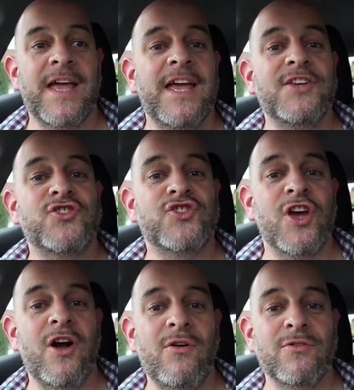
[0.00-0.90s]
His
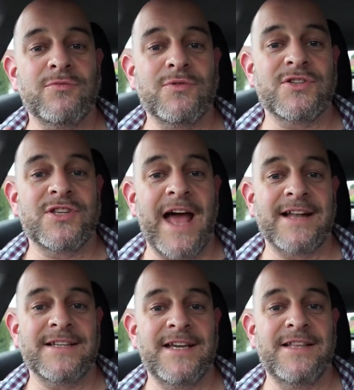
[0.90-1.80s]
child was
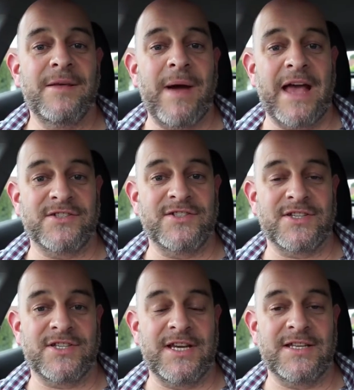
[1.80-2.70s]
sat in the passenger
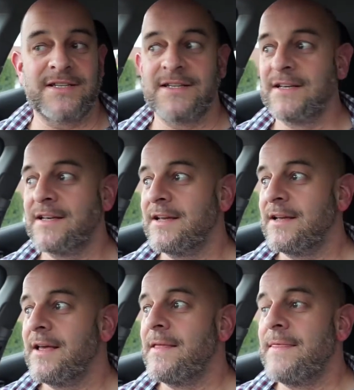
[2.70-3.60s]
seat.
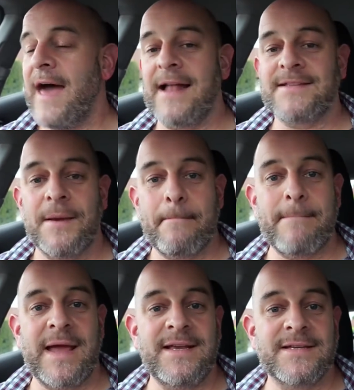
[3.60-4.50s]
That
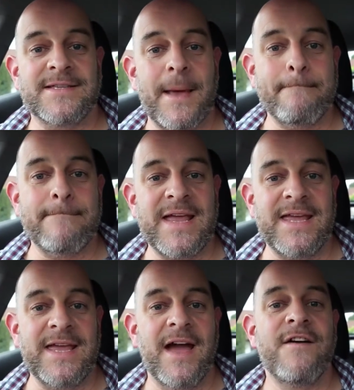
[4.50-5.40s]
makes
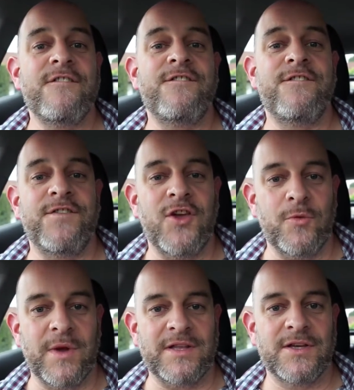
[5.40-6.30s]
me
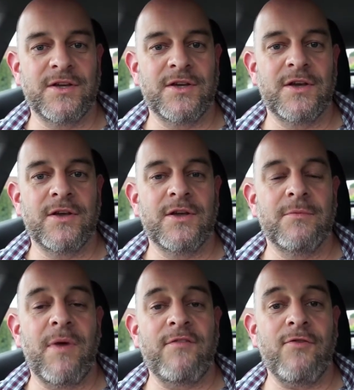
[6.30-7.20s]
fuming.
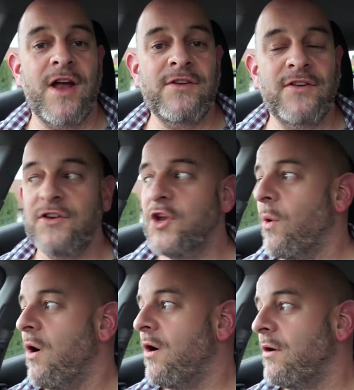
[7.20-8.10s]
My friend,
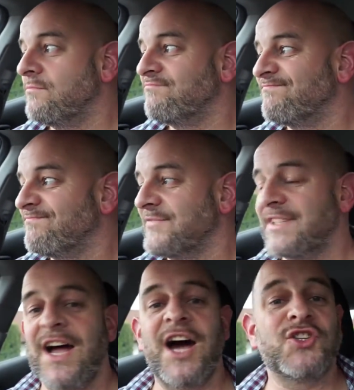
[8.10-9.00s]
you are
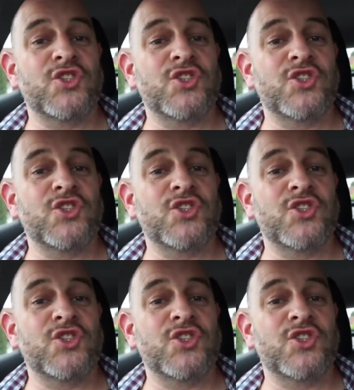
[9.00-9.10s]
a